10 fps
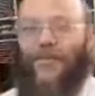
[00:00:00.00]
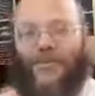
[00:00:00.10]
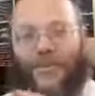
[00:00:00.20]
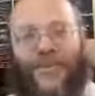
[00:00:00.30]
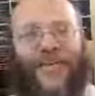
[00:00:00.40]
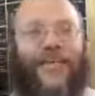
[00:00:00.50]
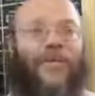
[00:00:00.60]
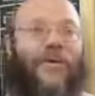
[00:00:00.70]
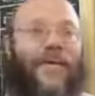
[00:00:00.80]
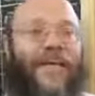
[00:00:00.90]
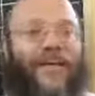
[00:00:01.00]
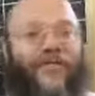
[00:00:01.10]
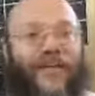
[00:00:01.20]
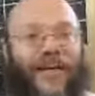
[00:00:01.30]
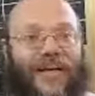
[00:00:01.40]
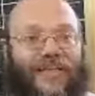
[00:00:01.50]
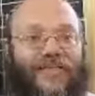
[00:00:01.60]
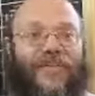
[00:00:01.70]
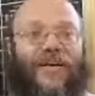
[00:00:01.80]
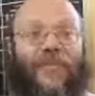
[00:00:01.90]
we said in the beginning of the
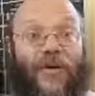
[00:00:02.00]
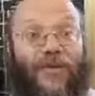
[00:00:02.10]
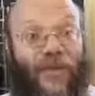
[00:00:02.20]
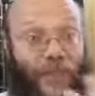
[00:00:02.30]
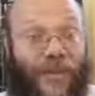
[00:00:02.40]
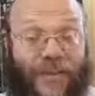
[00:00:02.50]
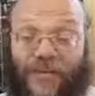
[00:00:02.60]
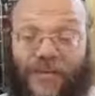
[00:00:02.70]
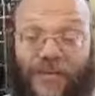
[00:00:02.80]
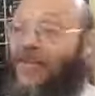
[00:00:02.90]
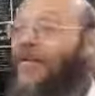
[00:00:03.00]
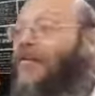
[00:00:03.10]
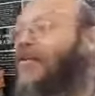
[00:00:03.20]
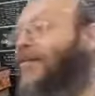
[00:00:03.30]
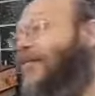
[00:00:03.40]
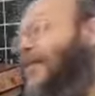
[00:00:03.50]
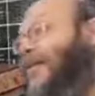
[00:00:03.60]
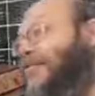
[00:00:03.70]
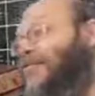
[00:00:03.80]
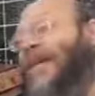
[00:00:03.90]
class about our being,
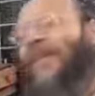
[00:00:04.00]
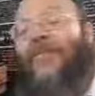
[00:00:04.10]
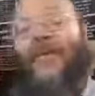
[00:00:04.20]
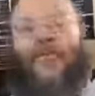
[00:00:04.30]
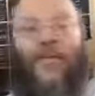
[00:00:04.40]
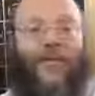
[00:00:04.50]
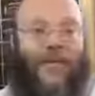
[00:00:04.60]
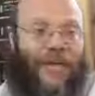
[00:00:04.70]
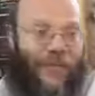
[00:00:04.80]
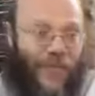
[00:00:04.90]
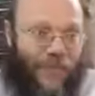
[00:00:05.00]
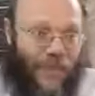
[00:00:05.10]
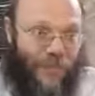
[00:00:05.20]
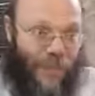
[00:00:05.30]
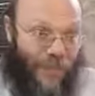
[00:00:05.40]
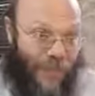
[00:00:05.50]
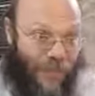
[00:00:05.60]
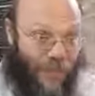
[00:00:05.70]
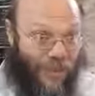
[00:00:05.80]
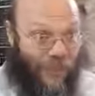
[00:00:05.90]
many, many, many, many, many, many, many, many,
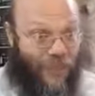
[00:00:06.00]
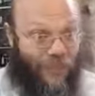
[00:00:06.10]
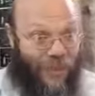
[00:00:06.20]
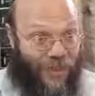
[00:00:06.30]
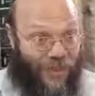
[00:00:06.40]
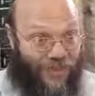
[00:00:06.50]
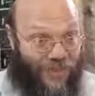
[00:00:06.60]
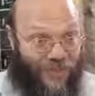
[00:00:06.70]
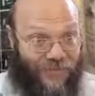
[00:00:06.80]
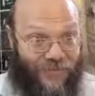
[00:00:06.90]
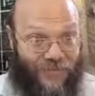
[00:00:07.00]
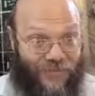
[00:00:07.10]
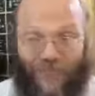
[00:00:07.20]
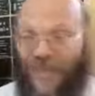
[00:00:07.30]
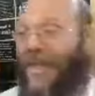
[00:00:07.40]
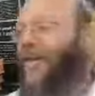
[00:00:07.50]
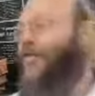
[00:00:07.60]
many, many, many levels. And I can